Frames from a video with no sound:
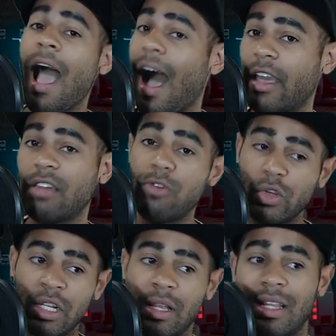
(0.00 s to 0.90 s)
I
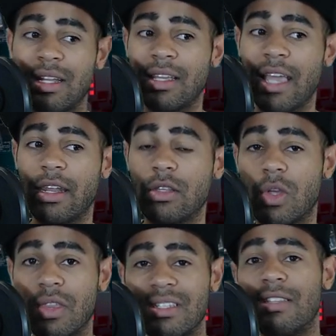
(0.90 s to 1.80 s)
unfortunately didn't get in, so
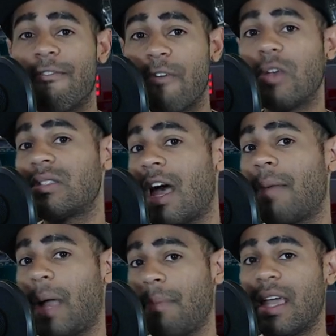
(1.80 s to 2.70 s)
this is the first
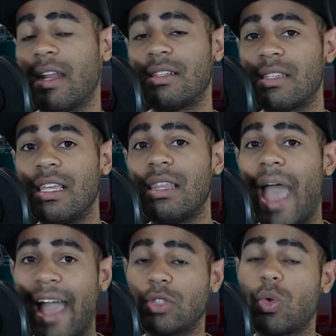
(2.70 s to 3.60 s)
time I'm getting to see the
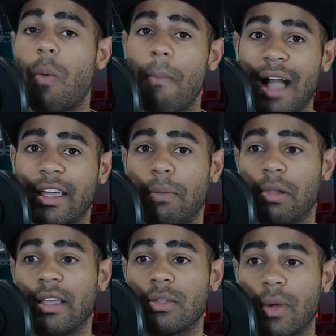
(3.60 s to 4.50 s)
actual
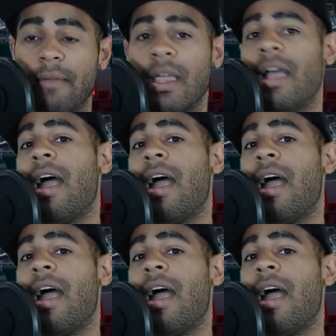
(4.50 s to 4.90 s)
marketplace, right?